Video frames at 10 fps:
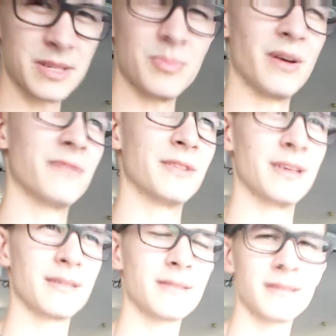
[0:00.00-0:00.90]
buffed it,
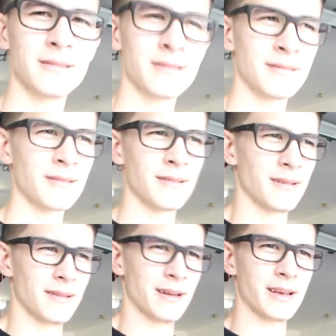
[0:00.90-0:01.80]

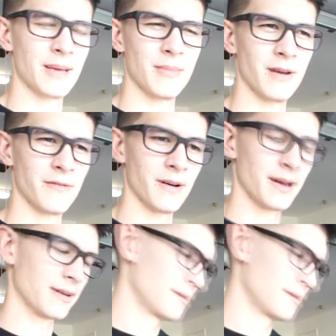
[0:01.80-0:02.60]
and then it came out fine.